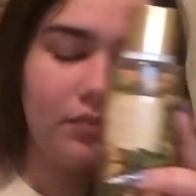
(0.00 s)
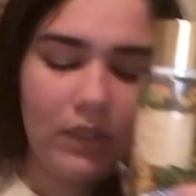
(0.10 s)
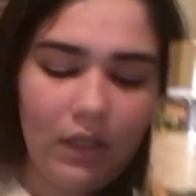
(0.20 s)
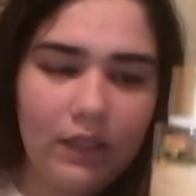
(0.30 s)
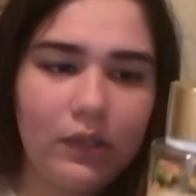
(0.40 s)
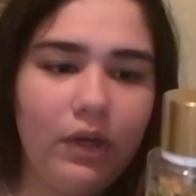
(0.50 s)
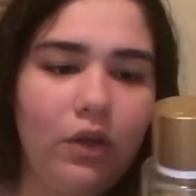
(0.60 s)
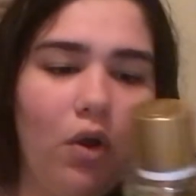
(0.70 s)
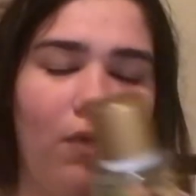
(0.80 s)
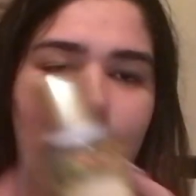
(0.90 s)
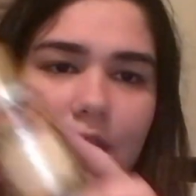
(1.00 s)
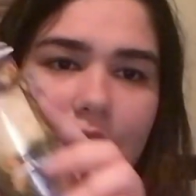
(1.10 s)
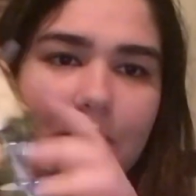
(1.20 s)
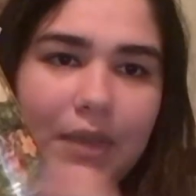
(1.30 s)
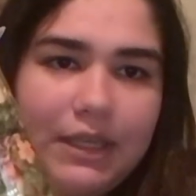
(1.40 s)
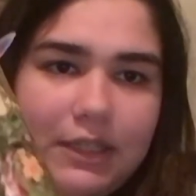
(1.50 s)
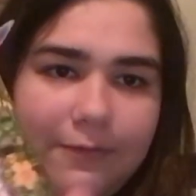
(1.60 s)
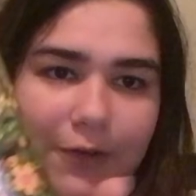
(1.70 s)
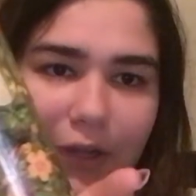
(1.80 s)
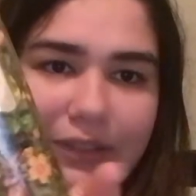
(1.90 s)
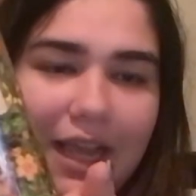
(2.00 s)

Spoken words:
was going to go over the mist first.